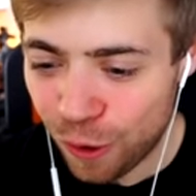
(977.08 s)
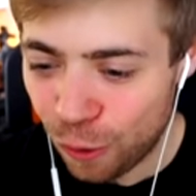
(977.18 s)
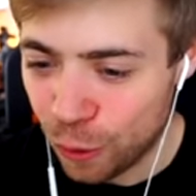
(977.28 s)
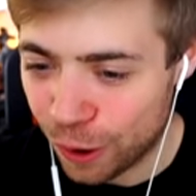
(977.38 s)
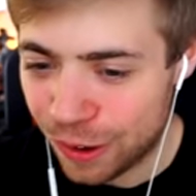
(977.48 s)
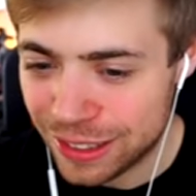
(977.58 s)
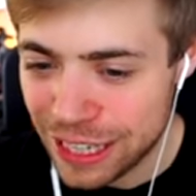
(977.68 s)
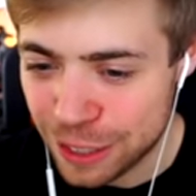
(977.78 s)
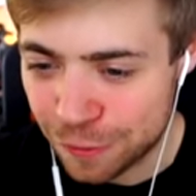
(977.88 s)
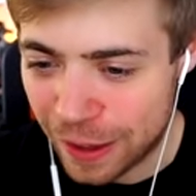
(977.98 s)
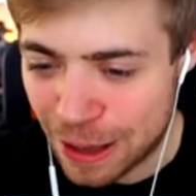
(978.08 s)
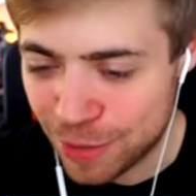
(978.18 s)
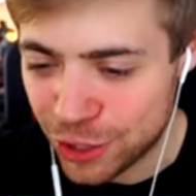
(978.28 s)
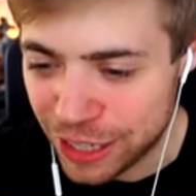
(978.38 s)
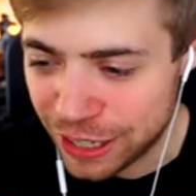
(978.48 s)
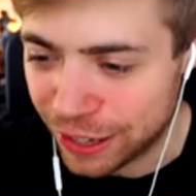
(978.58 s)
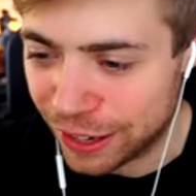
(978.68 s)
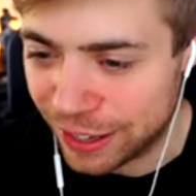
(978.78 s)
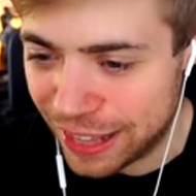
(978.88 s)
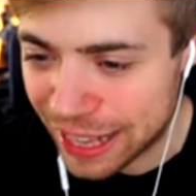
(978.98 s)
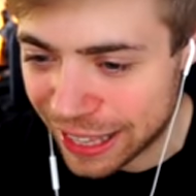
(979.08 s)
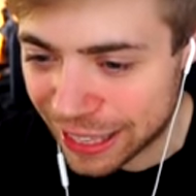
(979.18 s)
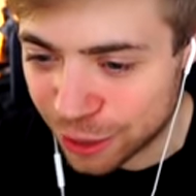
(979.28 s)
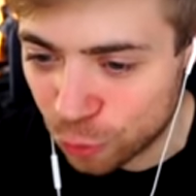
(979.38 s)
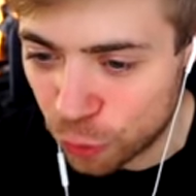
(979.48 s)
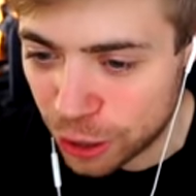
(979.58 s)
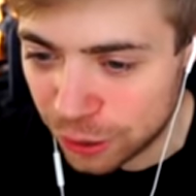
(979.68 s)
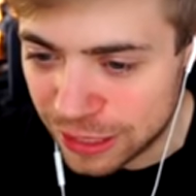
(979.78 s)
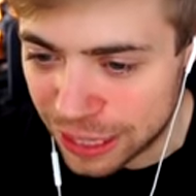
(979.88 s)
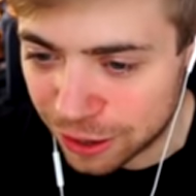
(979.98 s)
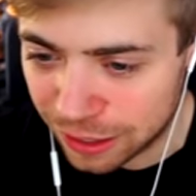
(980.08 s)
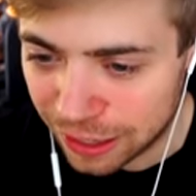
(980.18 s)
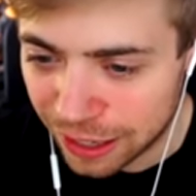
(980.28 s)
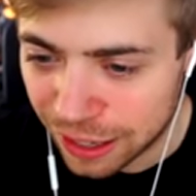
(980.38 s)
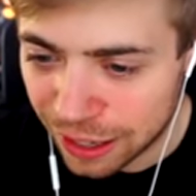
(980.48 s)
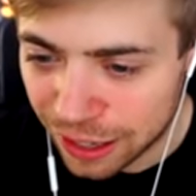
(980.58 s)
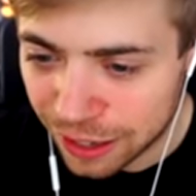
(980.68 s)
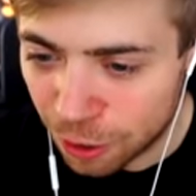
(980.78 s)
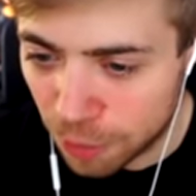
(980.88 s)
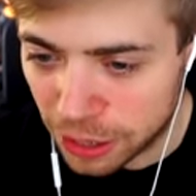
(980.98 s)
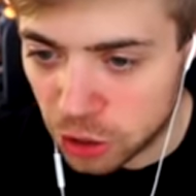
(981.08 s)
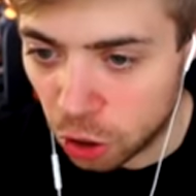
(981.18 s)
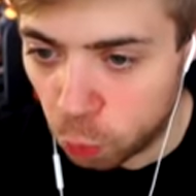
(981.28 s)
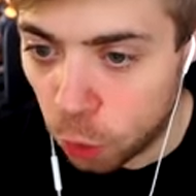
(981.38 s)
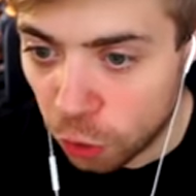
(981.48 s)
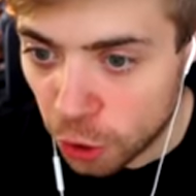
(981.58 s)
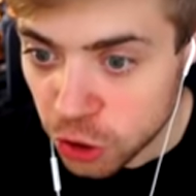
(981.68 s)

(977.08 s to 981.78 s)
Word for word: hold R T to fire machine gun. This is the real deal. Oh my god. What the?